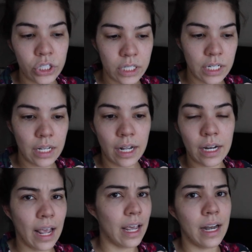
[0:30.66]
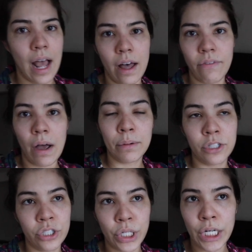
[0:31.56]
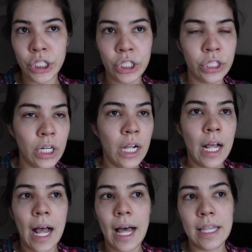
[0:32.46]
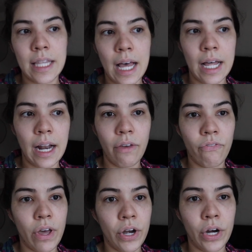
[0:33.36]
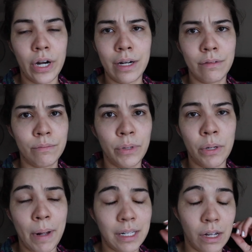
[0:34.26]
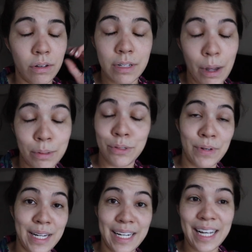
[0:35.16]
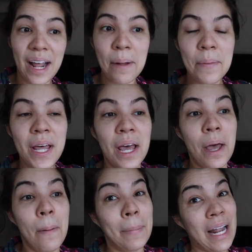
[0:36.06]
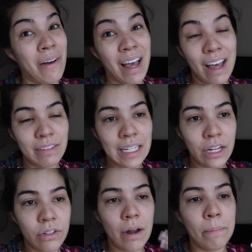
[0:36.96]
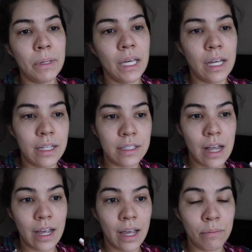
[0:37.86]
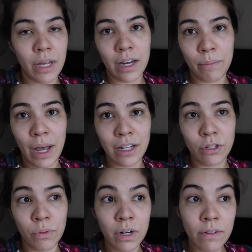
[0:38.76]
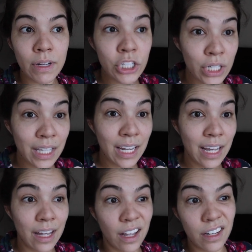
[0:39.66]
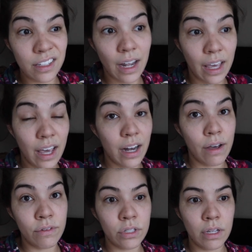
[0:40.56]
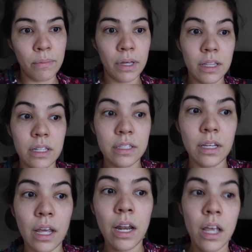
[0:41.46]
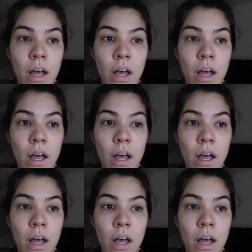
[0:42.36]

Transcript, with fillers: she did like an eight and a half hour stretch, and then I fed her and put her back down because I wasn't ready to get up. But now I have to get her up because I am getting back to work eventually, and I can't have her sleeping in this late.